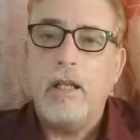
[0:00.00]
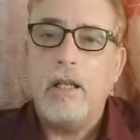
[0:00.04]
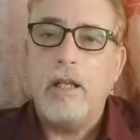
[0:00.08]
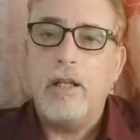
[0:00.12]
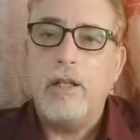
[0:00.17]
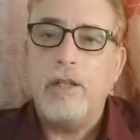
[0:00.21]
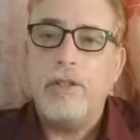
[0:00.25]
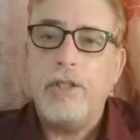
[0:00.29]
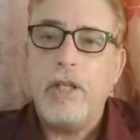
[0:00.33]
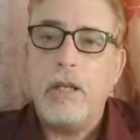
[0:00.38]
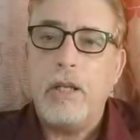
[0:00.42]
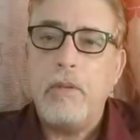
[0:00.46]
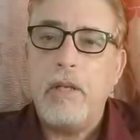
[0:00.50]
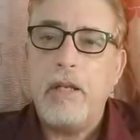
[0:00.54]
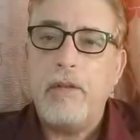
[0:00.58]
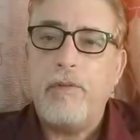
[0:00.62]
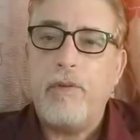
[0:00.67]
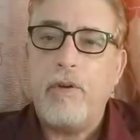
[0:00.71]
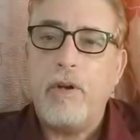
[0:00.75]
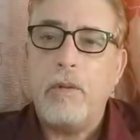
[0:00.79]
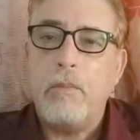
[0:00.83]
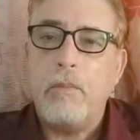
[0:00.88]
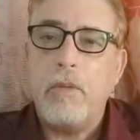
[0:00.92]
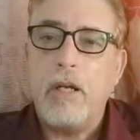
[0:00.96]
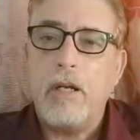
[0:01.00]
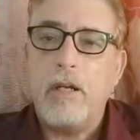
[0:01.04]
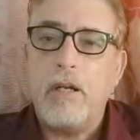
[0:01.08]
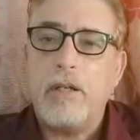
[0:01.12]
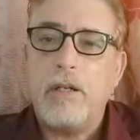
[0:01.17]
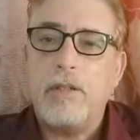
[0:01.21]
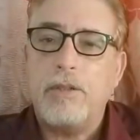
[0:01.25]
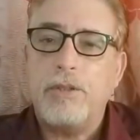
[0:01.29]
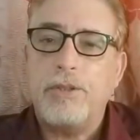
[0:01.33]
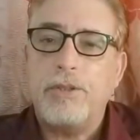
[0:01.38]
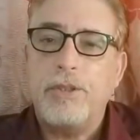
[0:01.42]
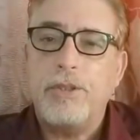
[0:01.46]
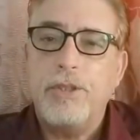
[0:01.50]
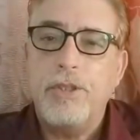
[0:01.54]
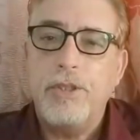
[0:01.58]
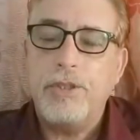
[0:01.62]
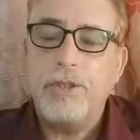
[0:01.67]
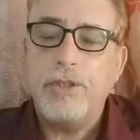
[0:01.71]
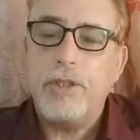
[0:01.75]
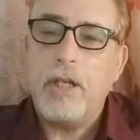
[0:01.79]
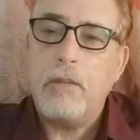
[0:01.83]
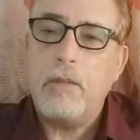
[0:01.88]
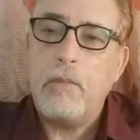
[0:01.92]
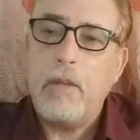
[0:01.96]
WD-40 miracles. Use it
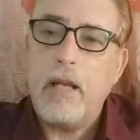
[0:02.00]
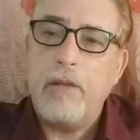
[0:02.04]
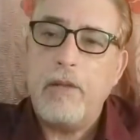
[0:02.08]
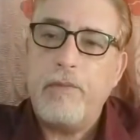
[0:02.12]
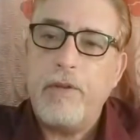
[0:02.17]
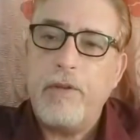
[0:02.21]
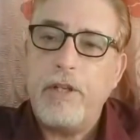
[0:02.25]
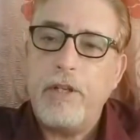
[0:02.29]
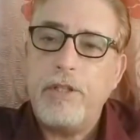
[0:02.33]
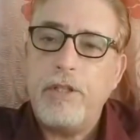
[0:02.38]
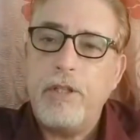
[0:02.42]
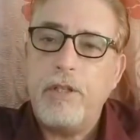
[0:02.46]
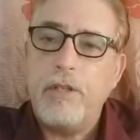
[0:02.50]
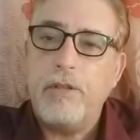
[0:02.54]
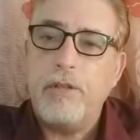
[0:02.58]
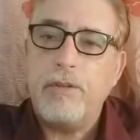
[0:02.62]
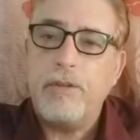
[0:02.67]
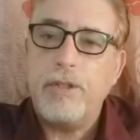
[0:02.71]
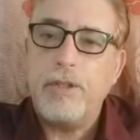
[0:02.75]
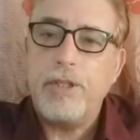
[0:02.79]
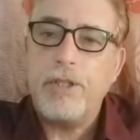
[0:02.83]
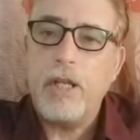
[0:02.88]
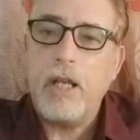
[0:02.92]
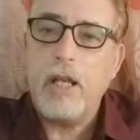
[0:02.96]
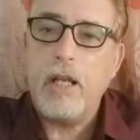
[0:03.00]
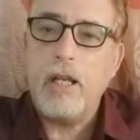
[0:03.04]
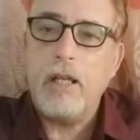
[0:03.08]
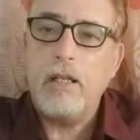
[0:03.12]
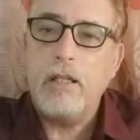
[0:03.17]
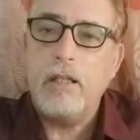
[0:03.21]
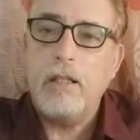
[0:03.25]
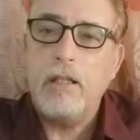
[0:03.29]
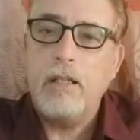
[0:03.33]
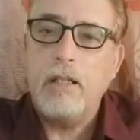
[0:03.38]
on my fishing lures, huh?